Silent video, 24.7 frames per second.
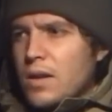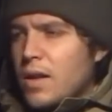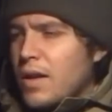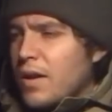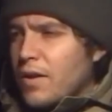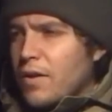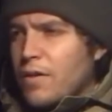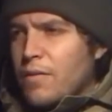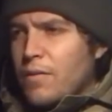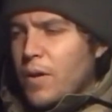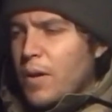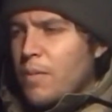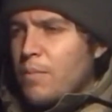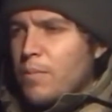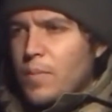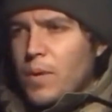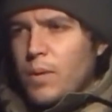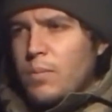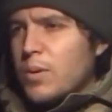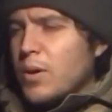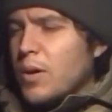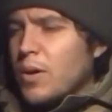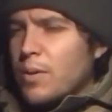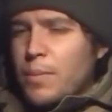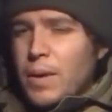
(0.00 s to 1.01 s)
Like i am
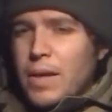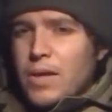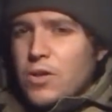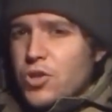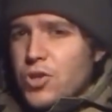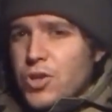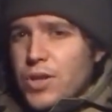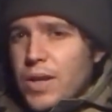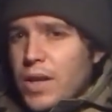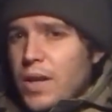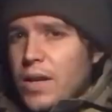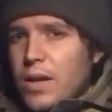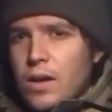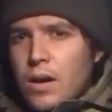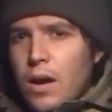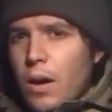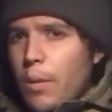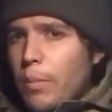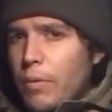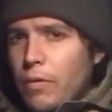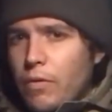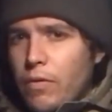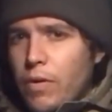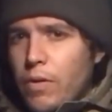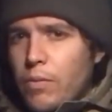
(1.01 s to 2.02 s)
I'm going to mention it in a
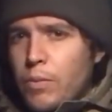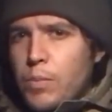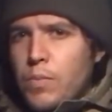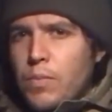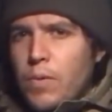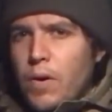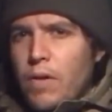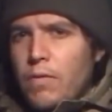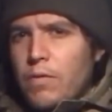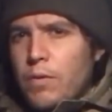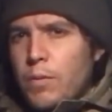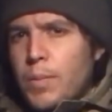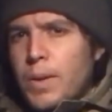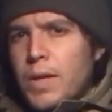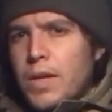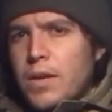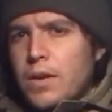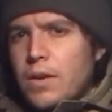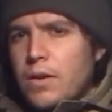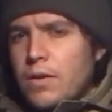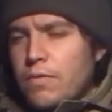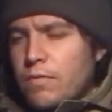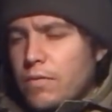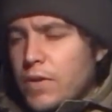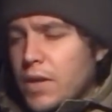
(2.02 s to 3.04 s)
couple of other
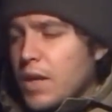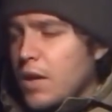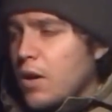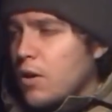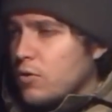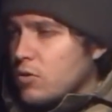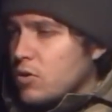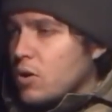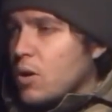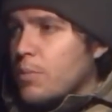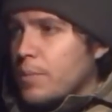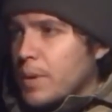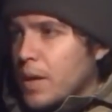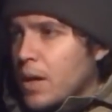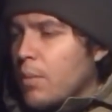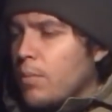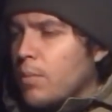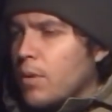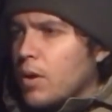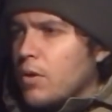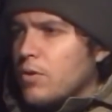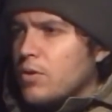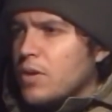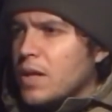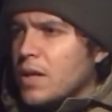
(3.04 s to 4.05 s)
video, videos I'll be
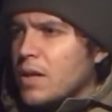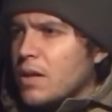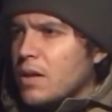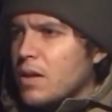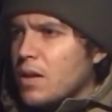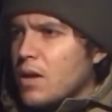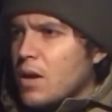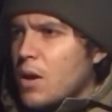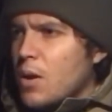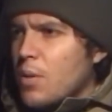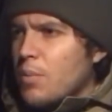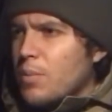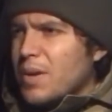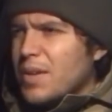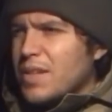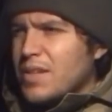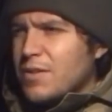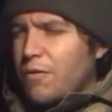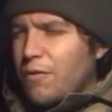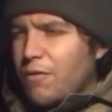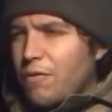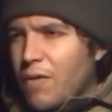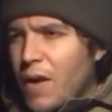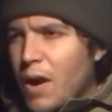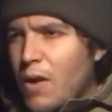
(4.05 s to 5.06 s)
uploading, but
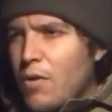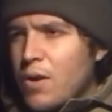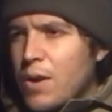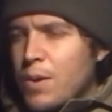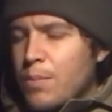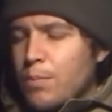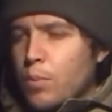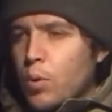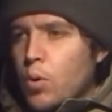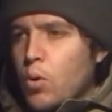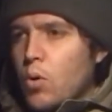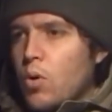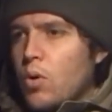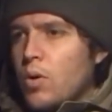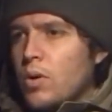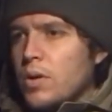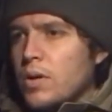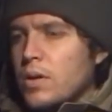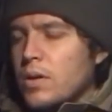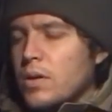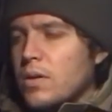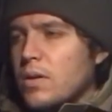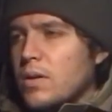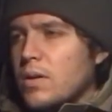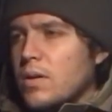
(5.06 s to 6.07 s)
it's very
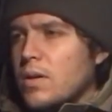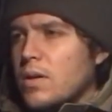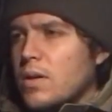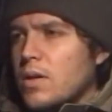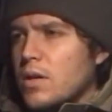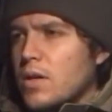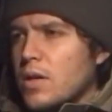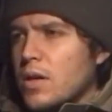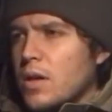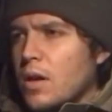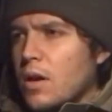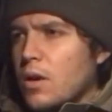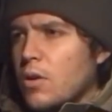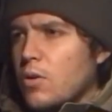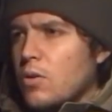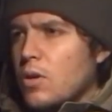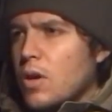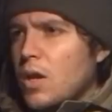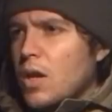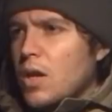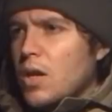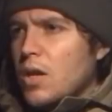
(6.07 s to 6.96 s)
important, you know.